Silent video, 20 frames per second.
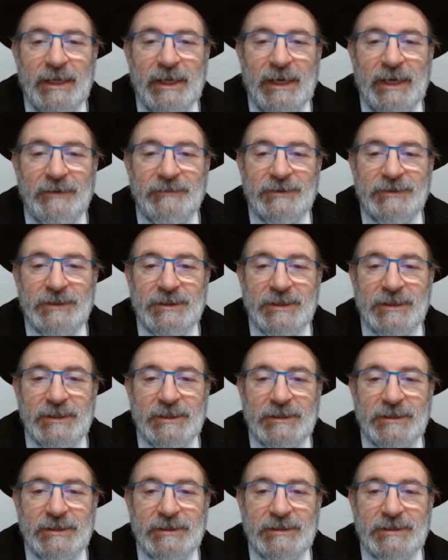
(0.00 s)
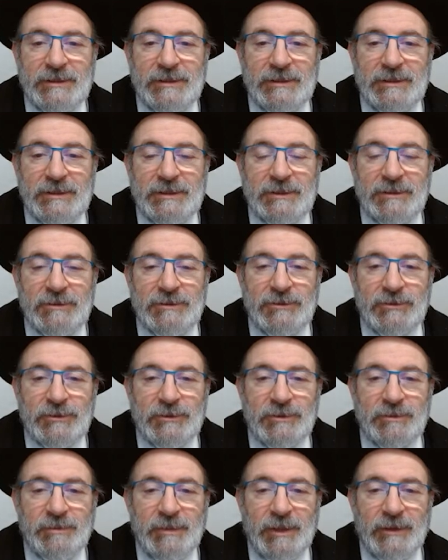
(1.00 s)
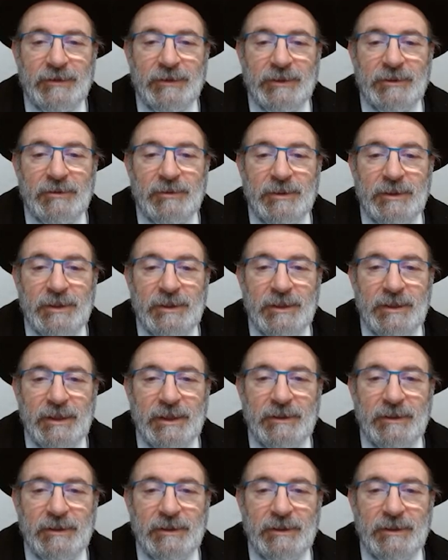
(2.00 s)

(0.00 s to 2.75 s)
f6 is controlled by the queen